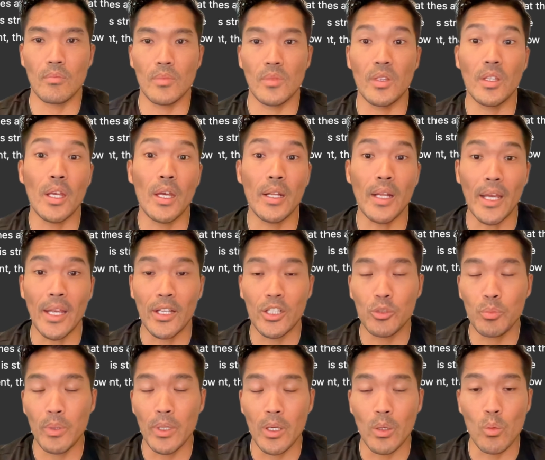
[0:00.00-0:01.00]
Then I
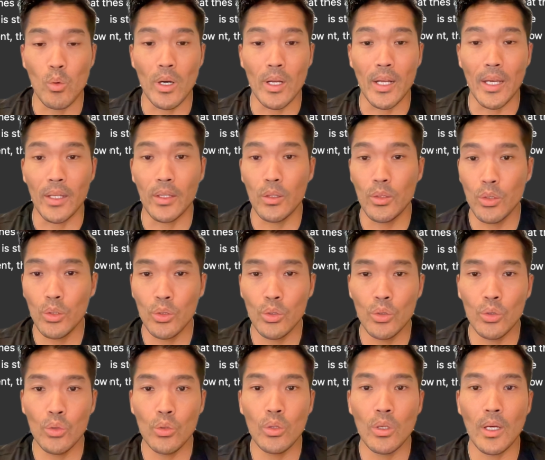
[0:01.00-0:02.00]
explain what I
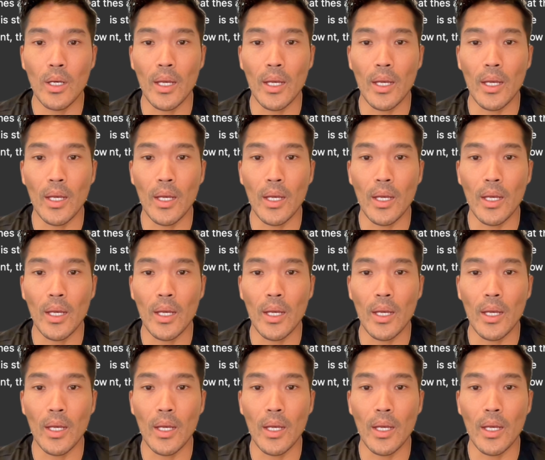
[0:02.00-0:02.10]
do.